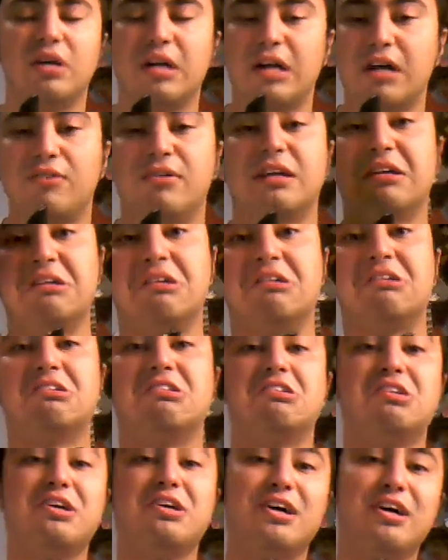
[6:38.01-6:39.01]
I'm like,
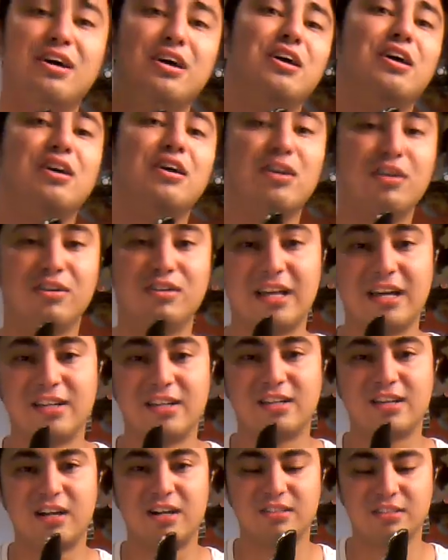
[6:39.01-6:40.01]
no, that
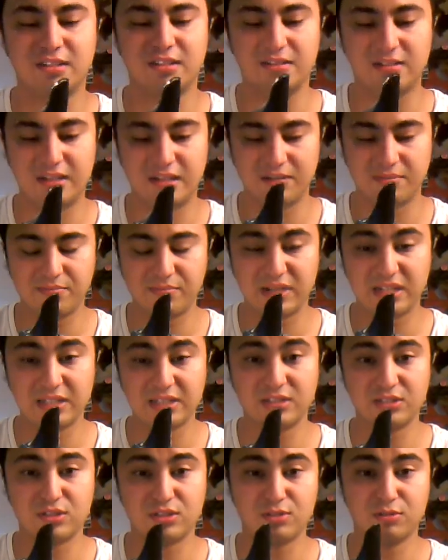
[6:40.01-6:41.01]
costs a lot of
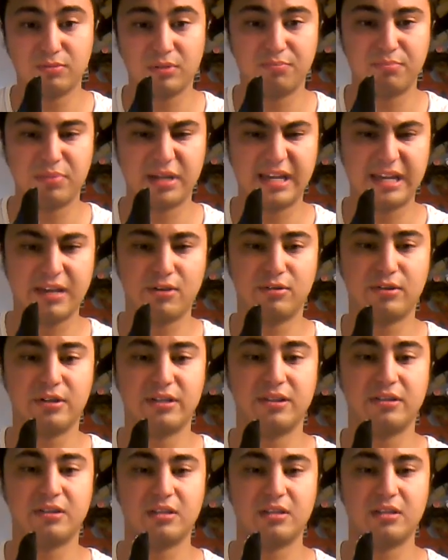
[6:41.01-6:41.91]
money to repair it.